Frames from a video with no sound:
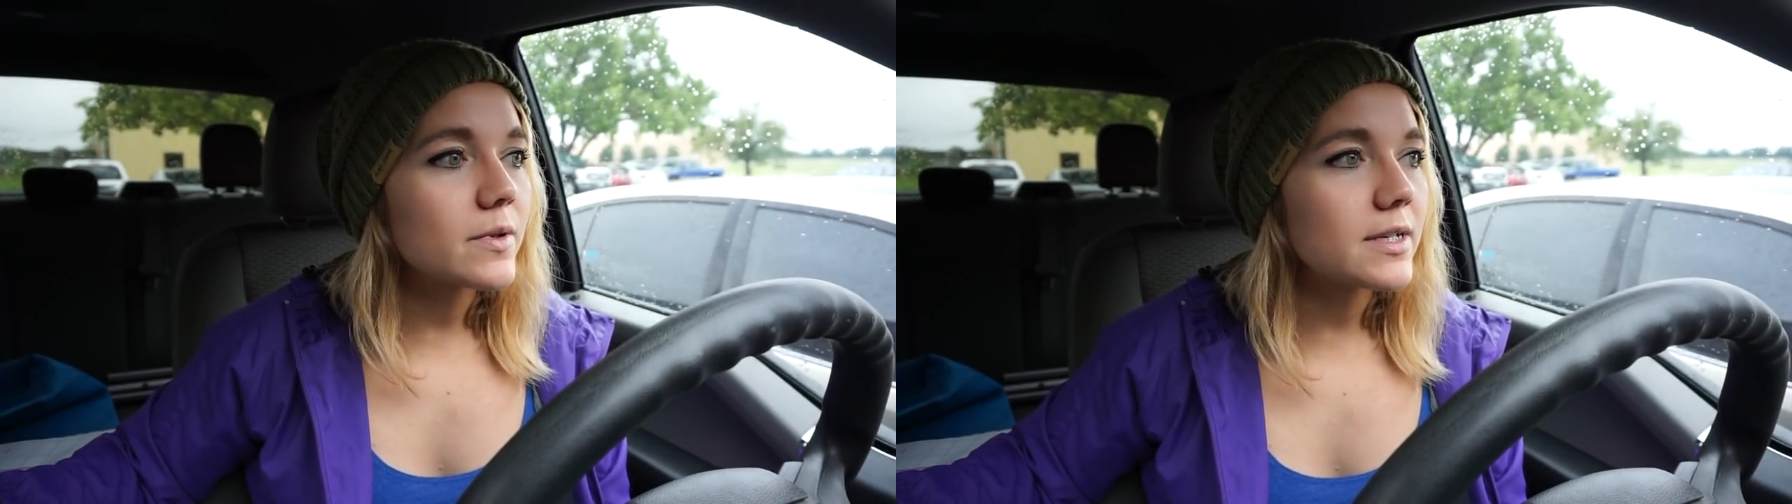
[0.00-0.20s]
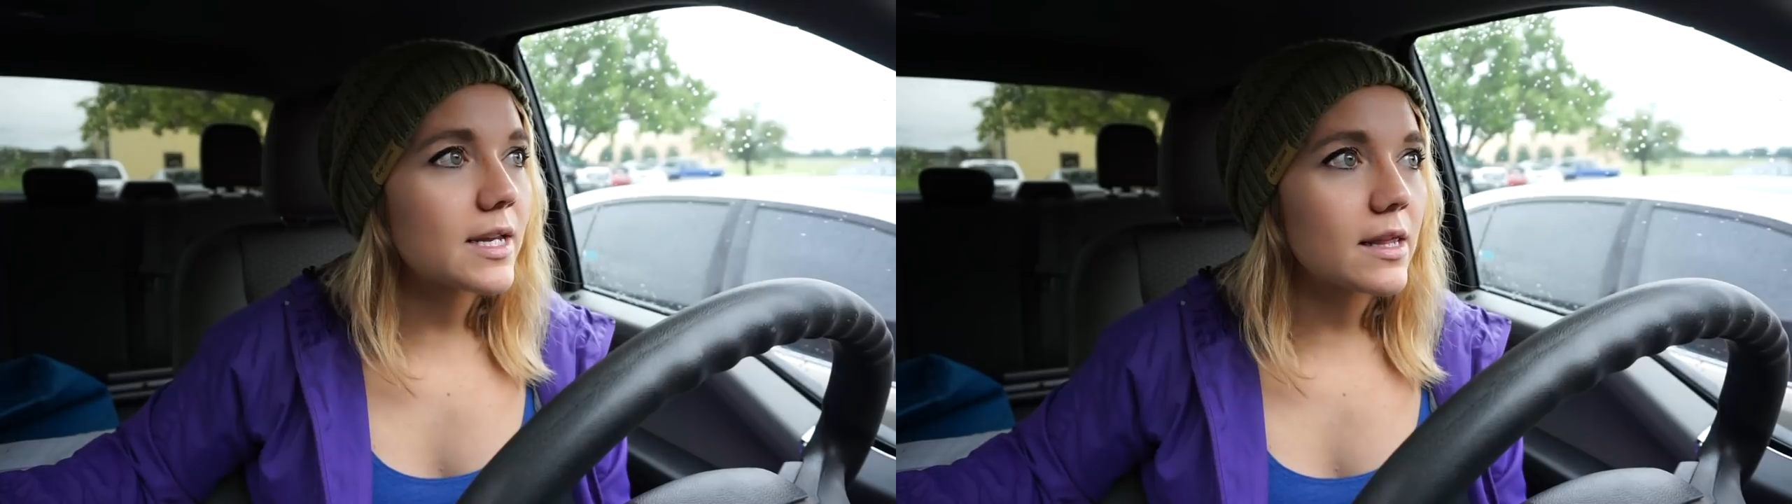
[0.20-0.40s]

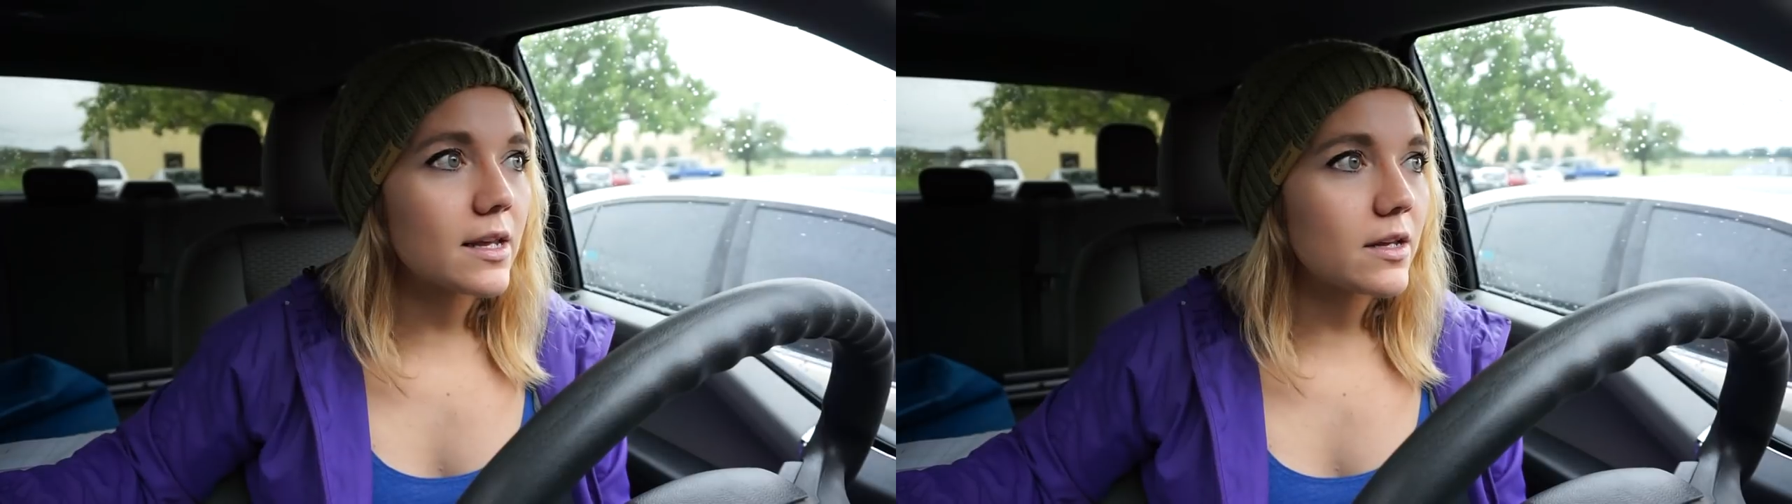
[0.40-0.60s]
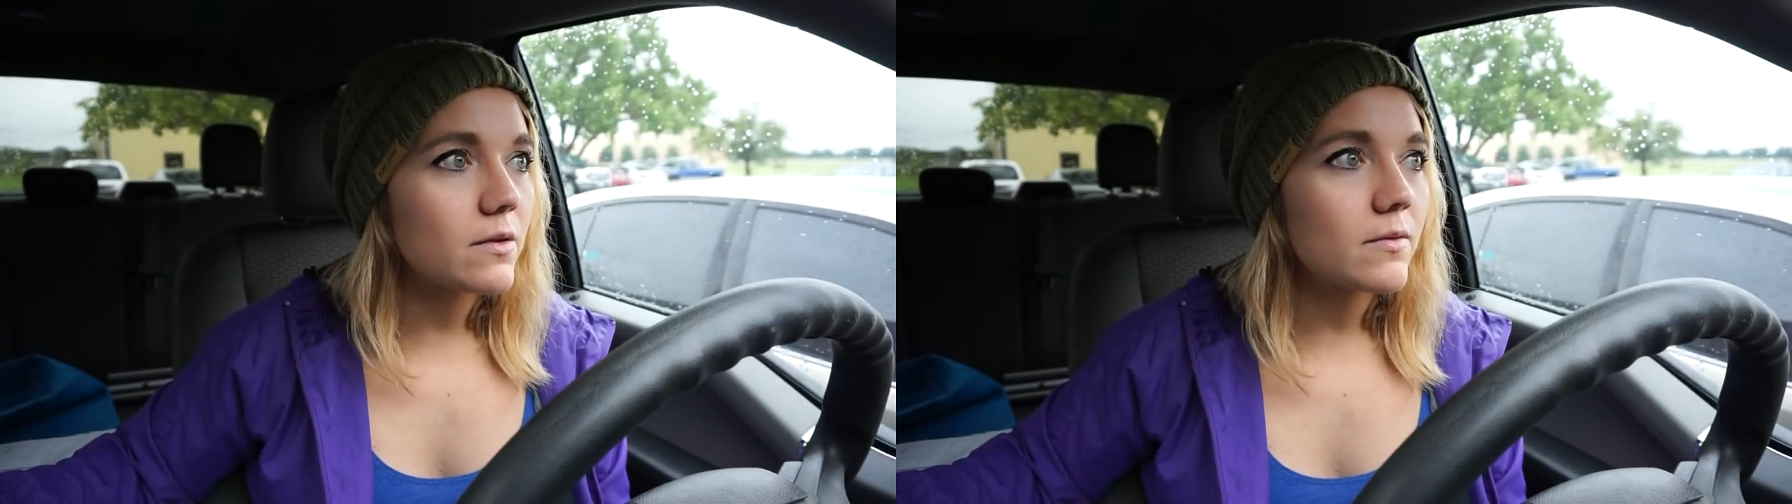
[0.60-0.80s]
wanted to say
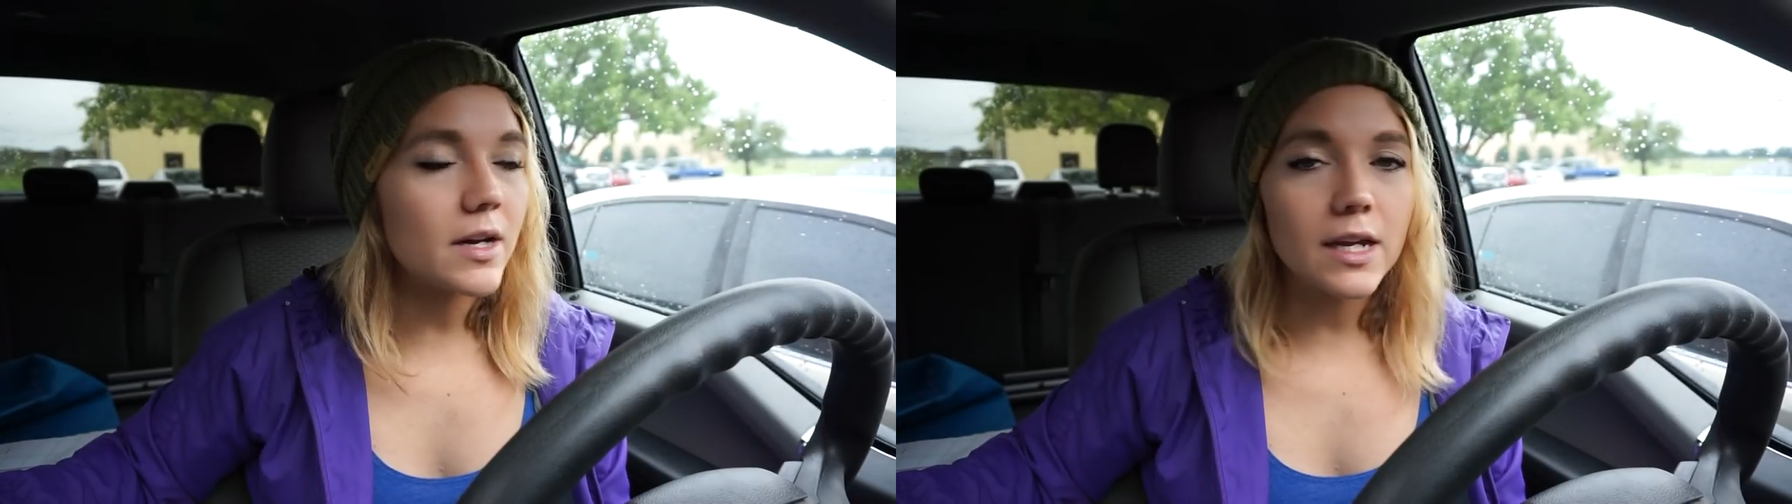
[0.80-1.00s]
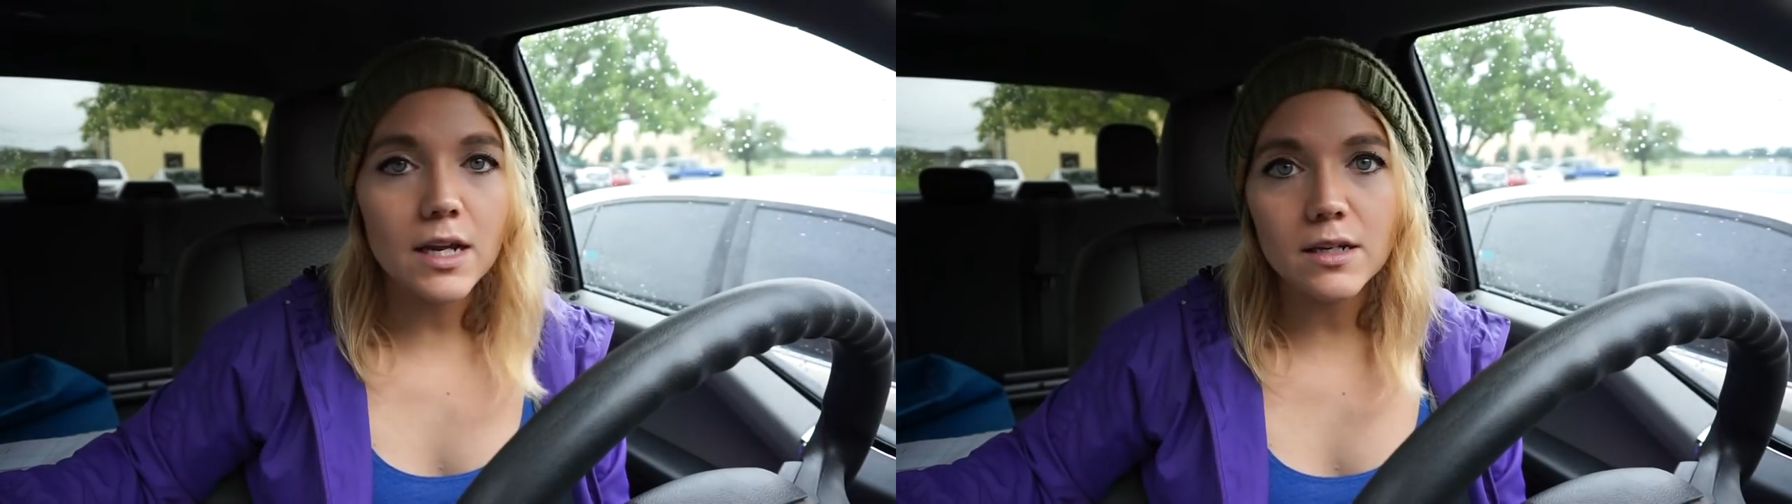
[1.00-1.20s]
thank you
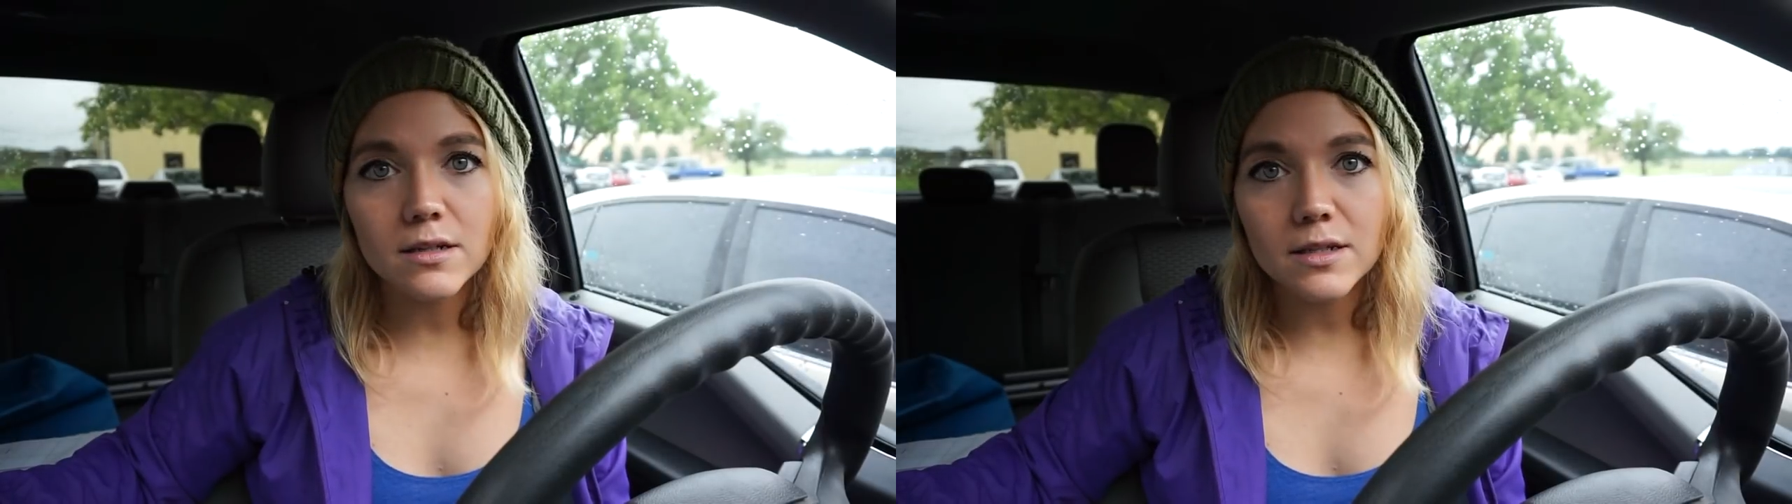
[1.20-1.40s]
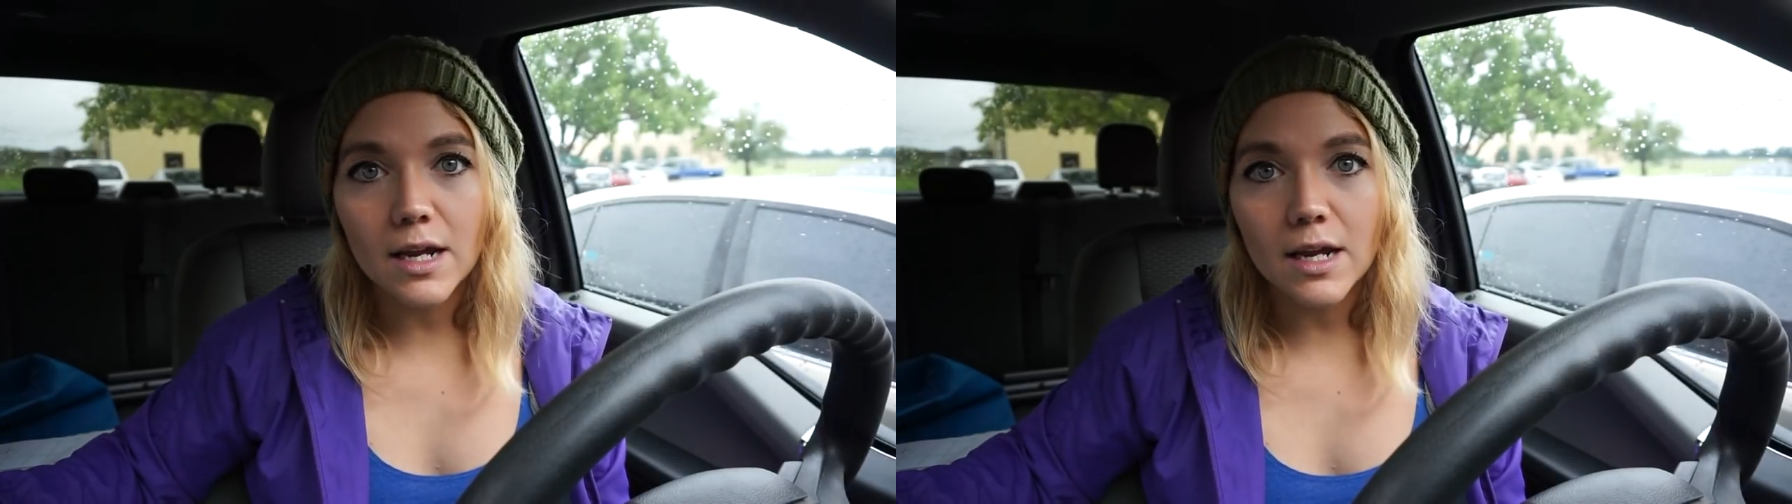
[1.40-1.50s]
again